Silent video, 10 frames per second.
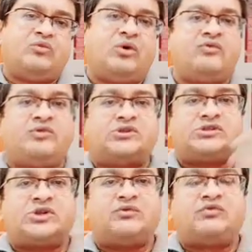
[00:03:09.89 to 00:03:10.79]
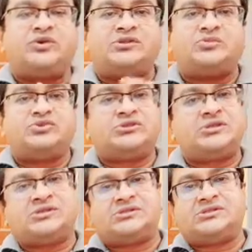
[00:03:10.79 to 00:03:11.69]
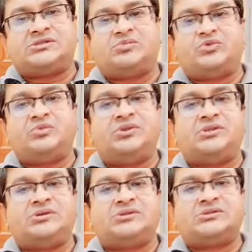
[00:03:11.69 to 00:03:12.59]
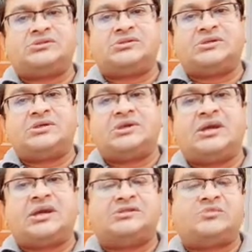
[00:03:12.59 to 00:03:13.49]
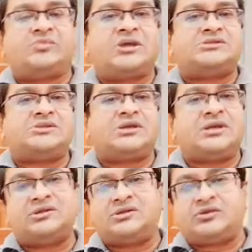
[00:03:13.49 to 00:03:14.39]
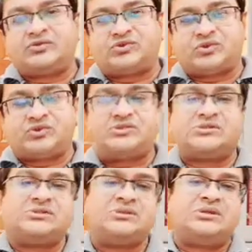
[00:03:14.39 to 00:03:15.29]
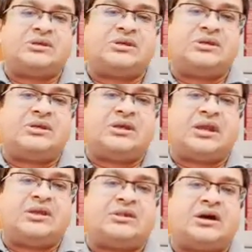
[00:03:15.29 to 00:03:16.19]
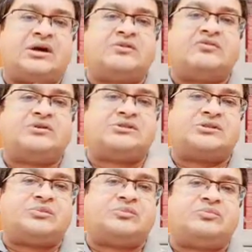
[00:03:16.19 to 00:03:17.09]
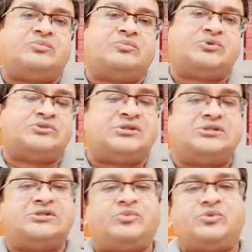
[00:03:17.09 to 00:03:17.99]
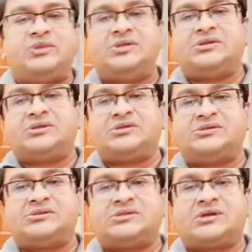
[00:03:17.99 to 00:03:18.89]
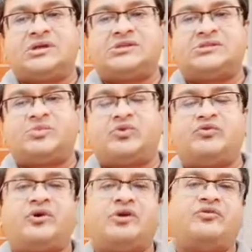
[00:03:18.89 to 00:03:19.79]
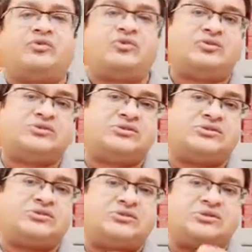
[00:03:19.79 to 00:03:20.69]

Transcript: one version of which posits Prometheus as a plasticator of sorts, and the other version posits Prometheus as Orphiophoros.